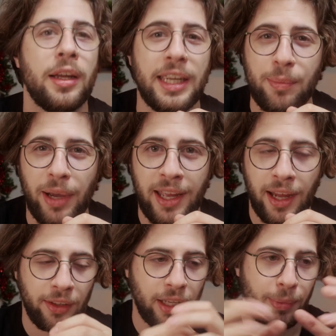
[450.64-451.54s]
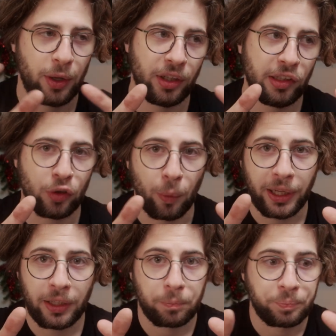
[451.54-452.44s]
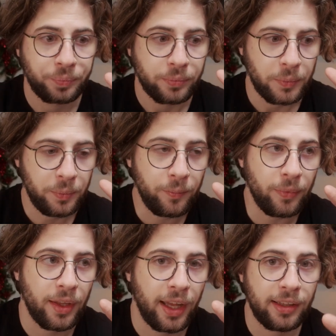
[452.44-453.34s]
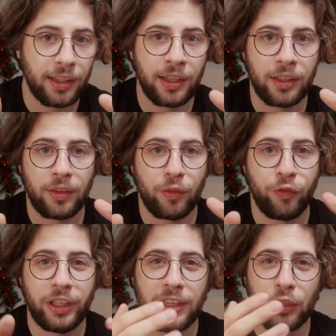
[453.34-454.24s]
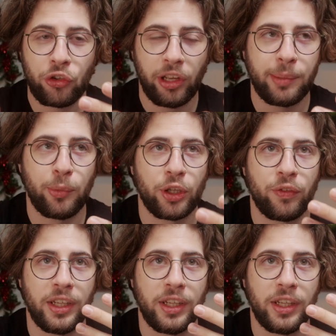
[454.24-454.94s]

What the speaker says: in my head about this topic. And then with the chatbot,